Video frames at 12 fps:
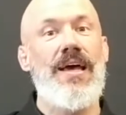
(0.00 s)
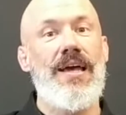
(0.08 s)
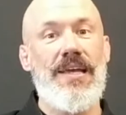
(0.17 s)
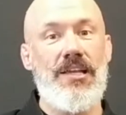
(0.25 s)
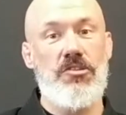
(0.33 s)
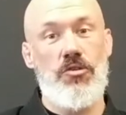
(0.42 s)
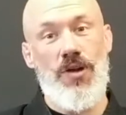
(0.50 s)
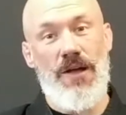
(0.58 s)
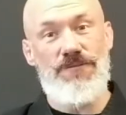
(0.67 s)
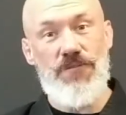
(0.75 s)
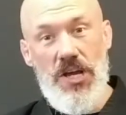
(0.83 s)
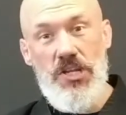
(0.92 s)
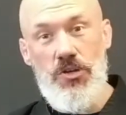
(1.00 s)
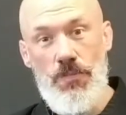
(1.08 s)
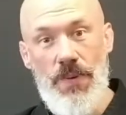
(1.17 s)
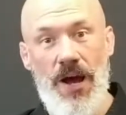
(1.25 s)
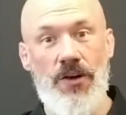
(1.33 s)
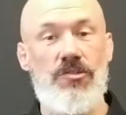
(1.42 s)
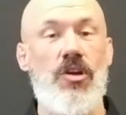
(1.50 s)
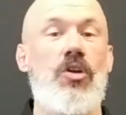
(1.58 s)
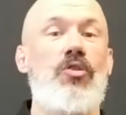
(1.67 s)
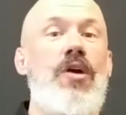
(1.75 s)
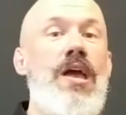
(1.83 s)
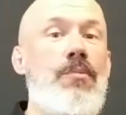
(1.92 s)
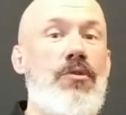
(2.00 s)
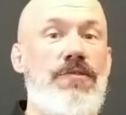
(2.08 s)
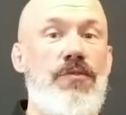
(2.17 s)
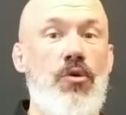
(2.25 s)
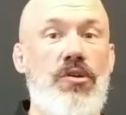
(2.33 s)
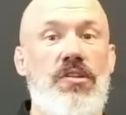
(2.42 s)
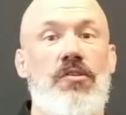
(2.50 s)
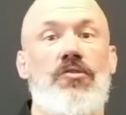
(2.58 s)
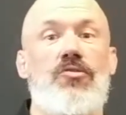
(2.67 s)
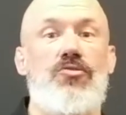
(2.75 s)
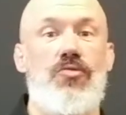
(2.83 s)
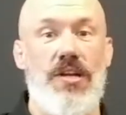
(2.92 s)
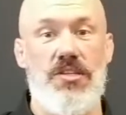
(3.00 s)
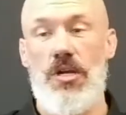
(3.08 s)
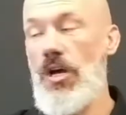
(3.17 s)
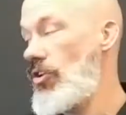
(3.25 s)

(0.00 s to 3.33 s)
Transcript: Again, so you're not fighting your balance, you're able to focus in on the stretch.